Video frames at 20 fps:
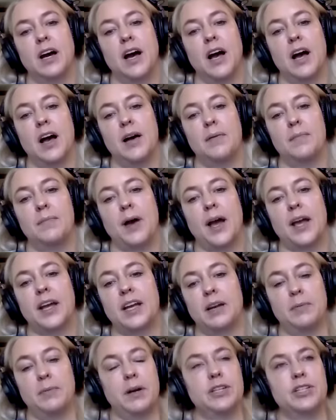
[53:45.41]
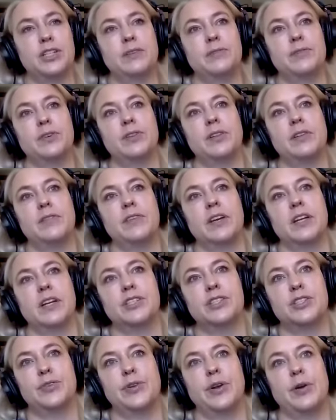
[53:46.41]
I can imagine if you're living in
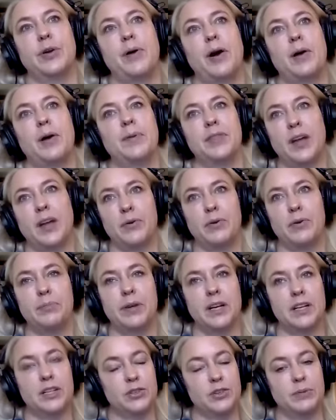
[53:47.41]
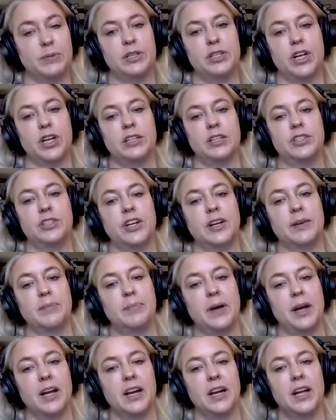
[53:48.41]
a studio apartment, that would be extremely challenging,
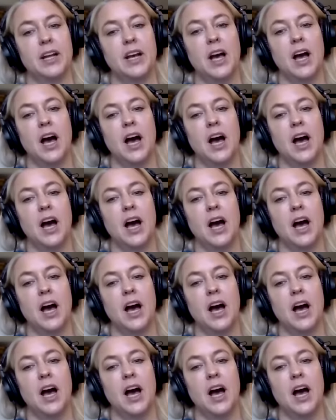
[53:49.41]
but